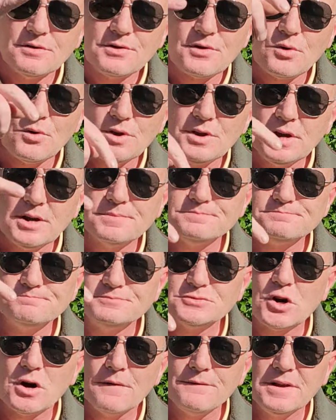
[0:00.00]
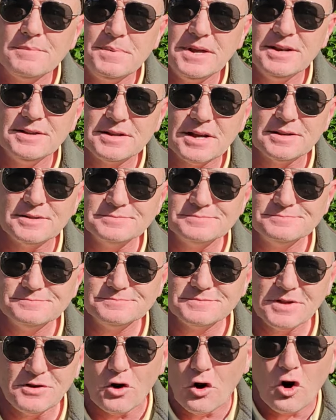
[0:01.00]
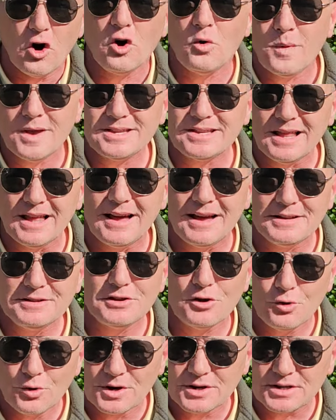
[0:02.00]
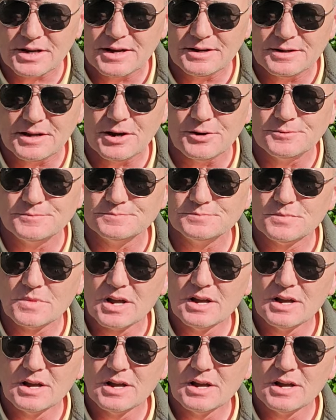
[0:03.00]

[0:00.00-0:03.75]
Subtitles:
throw your coffee beans in, they always land hook side down.